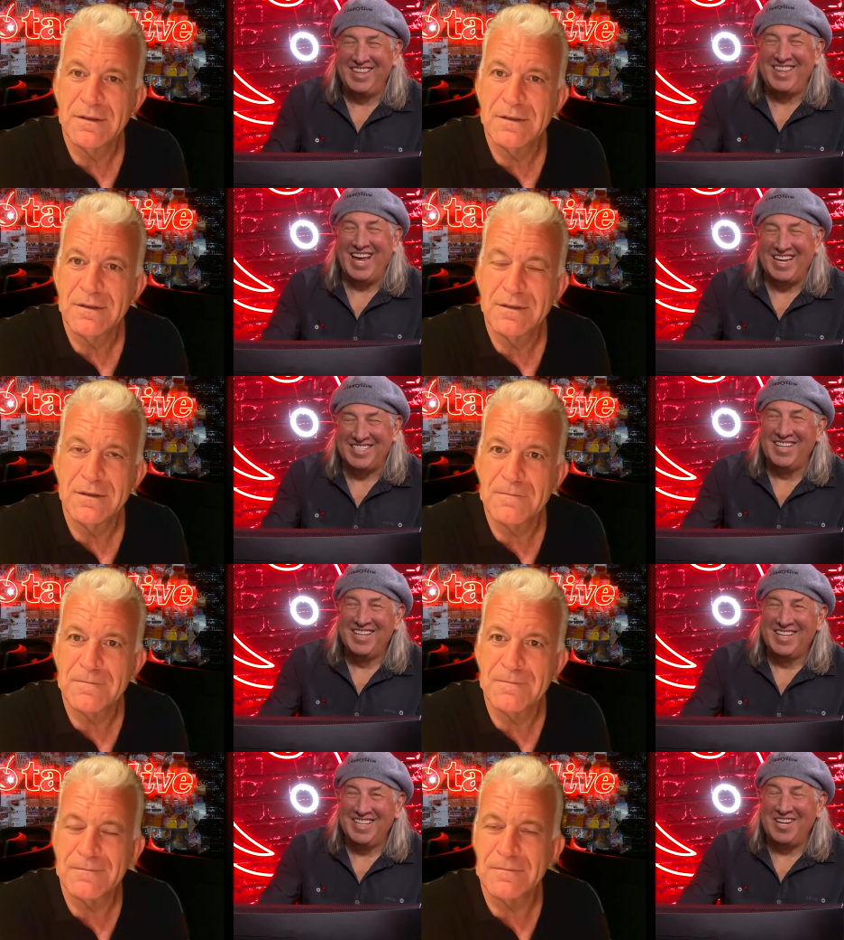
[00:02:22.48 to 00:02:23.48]
Speaker 1: that
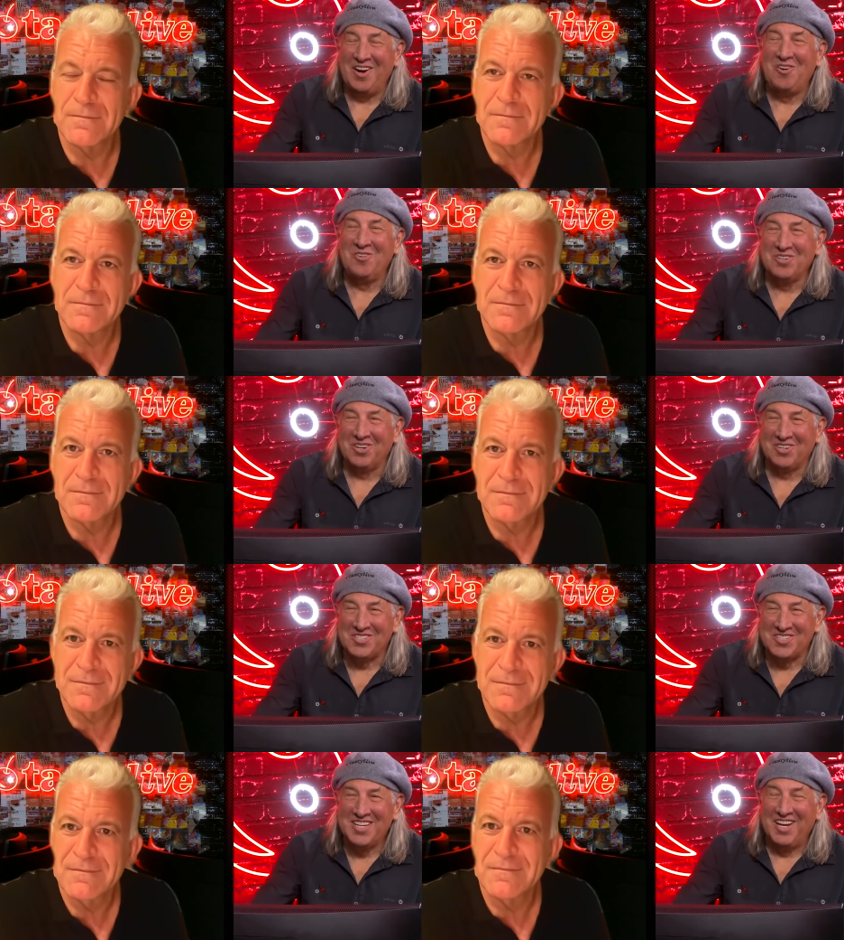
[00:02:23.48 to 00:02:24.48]
the
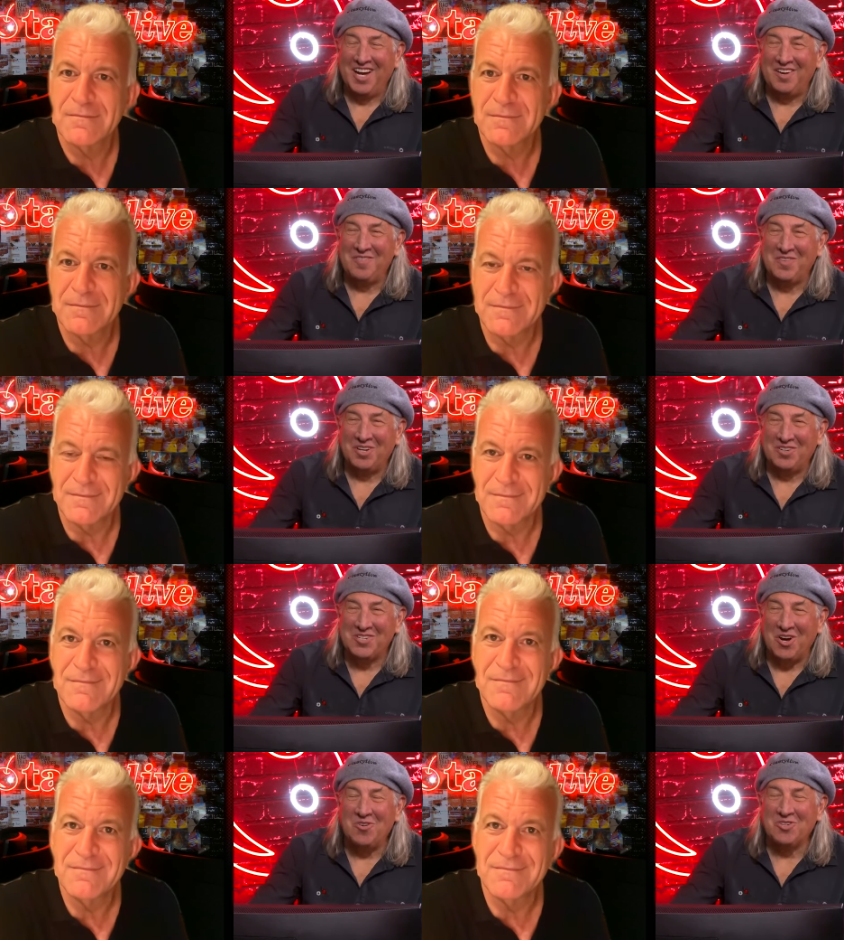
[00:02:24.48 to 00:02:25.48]
owners of those
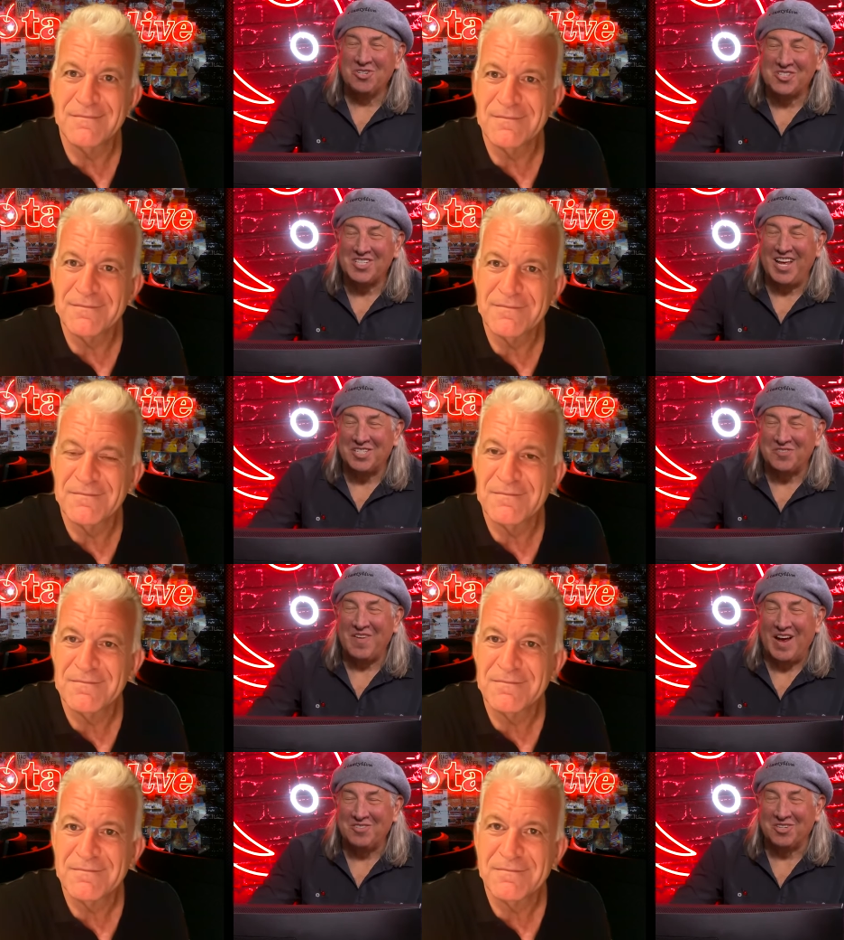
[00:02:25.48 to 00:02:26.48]
owners slash
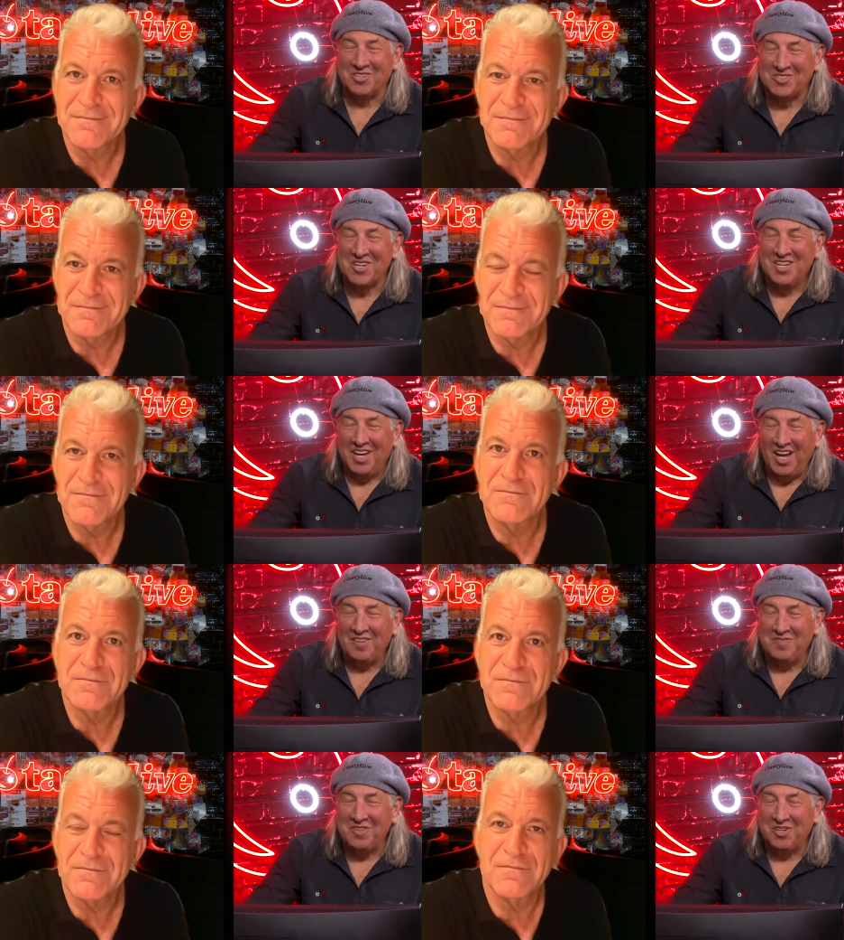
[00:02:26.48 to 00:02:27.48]
founders
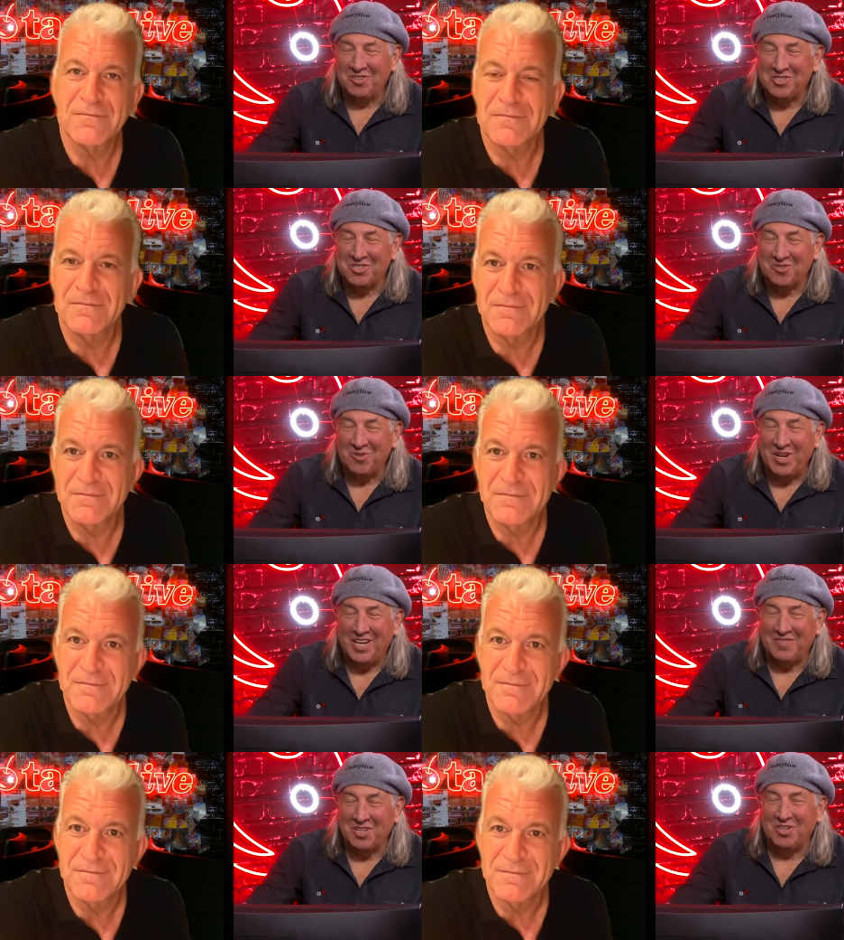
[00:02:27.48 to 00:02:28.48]
of those three
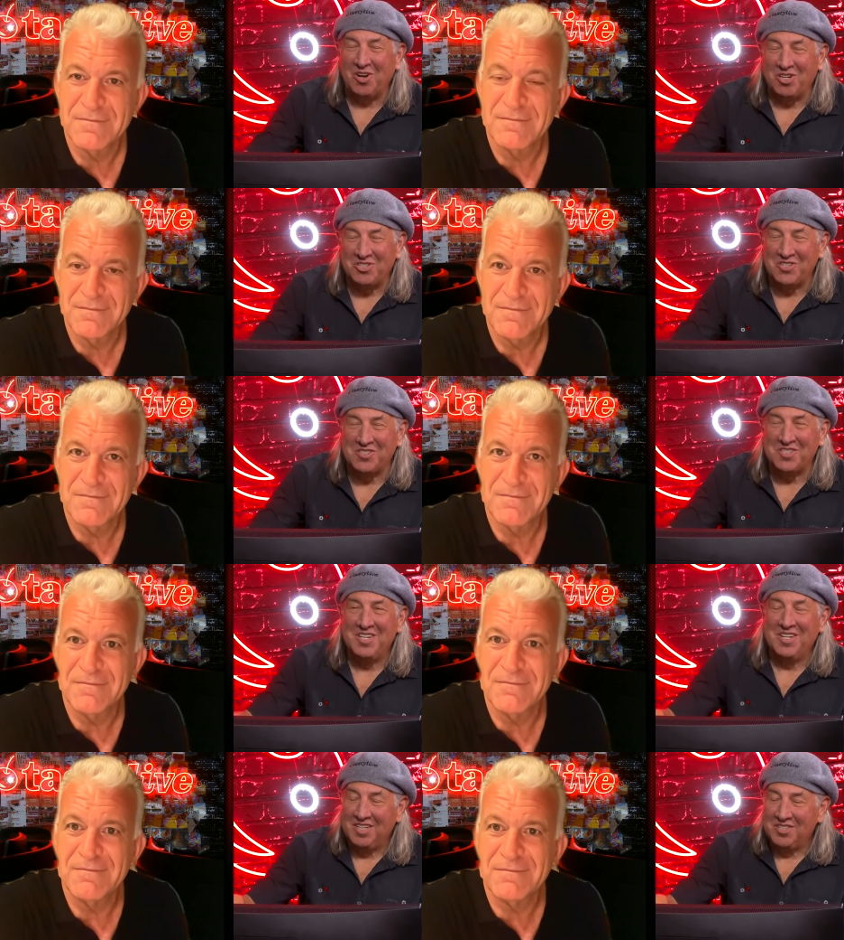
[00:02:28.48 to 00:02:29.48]
of the largest
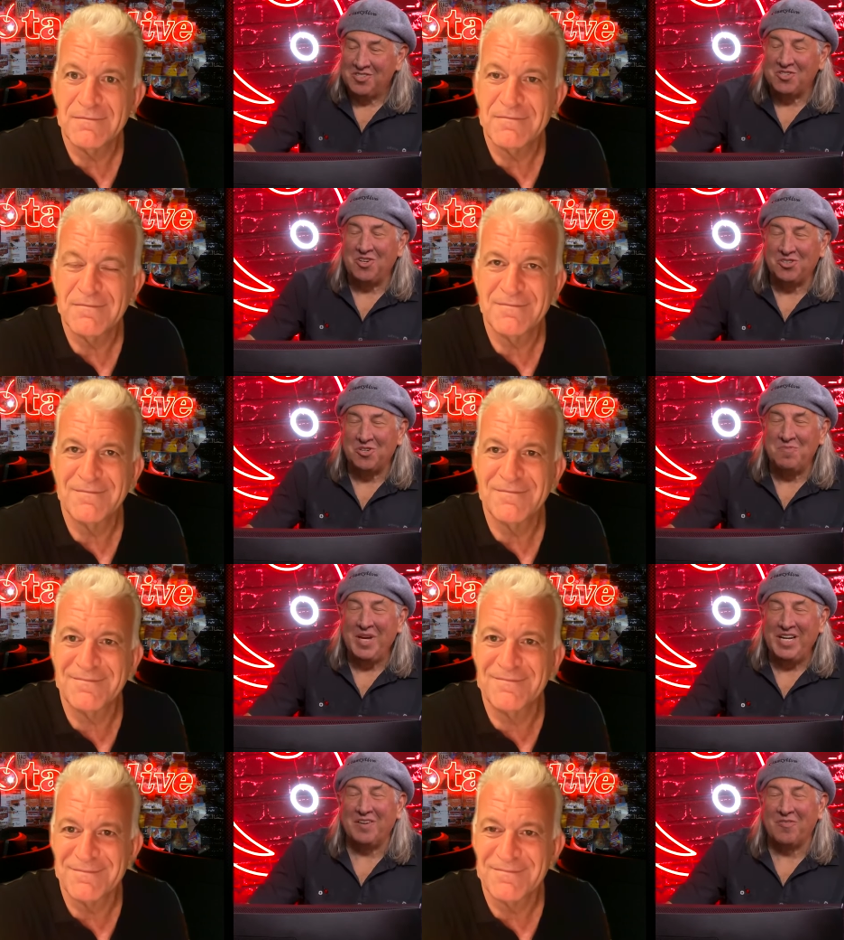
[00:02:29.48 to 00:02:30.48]
social
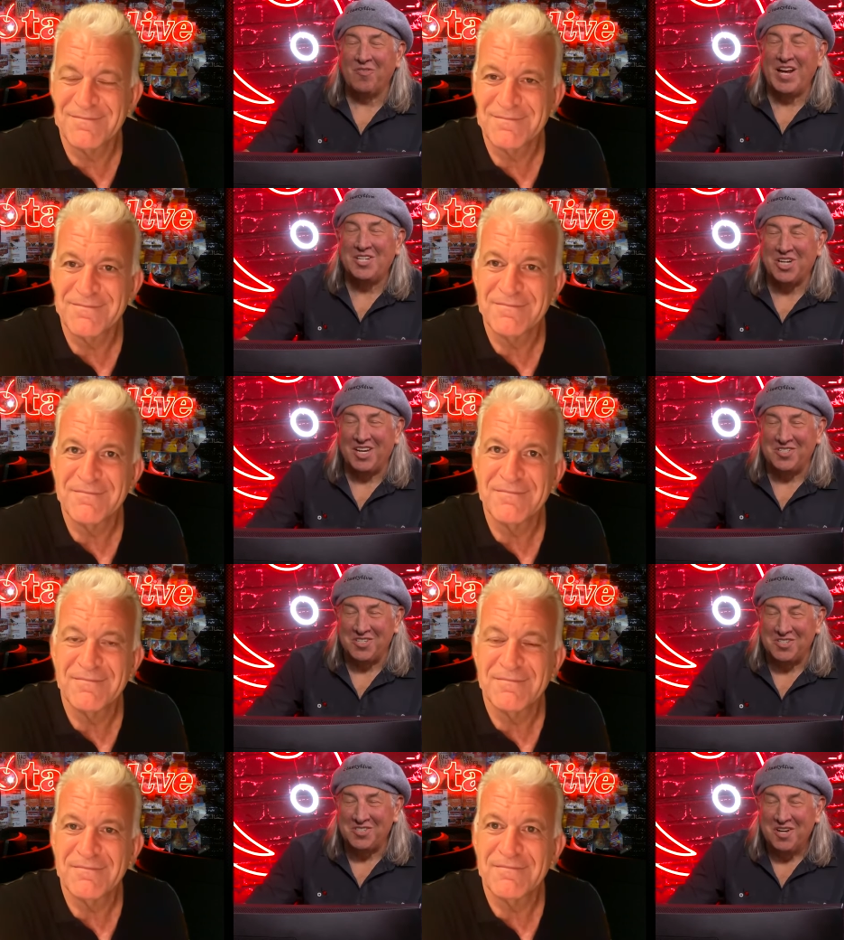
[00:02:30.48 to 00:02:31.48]
media
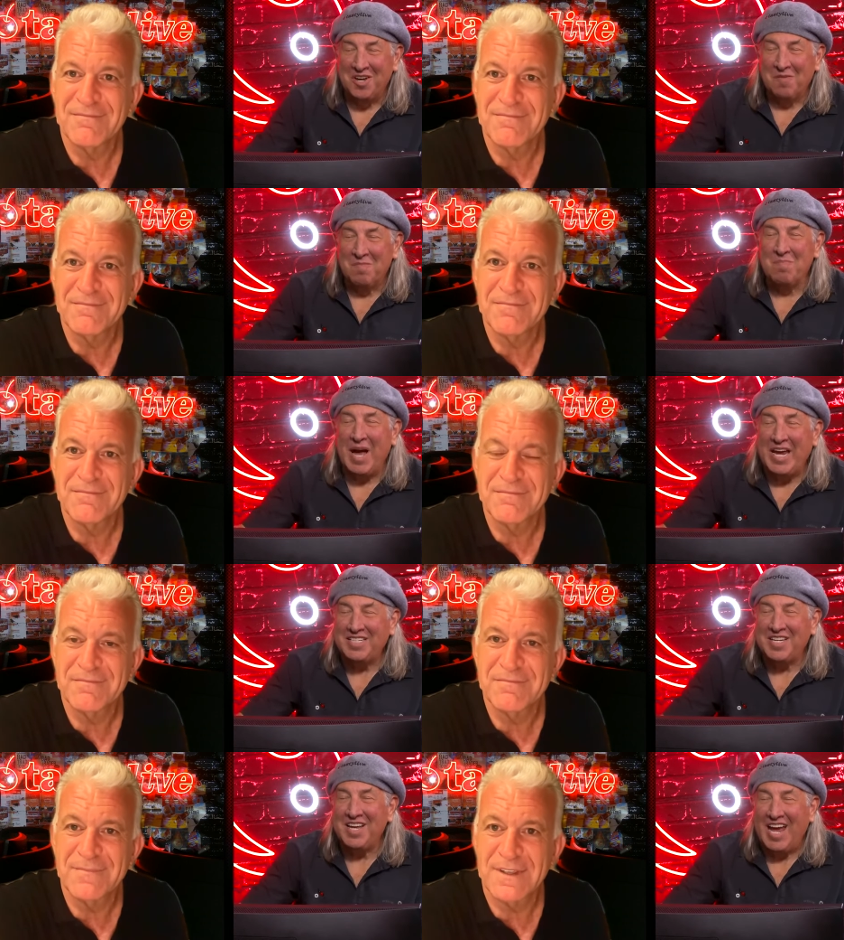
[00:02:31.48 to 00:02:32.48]
franchises might
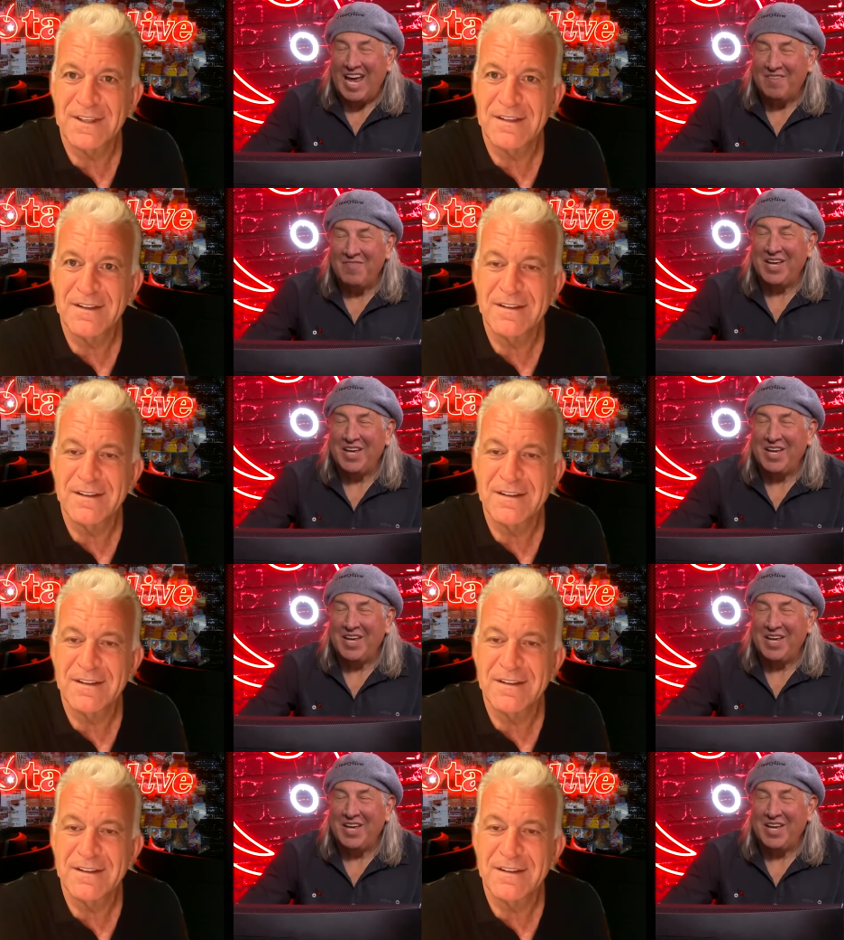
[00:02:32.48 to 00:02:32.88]
have a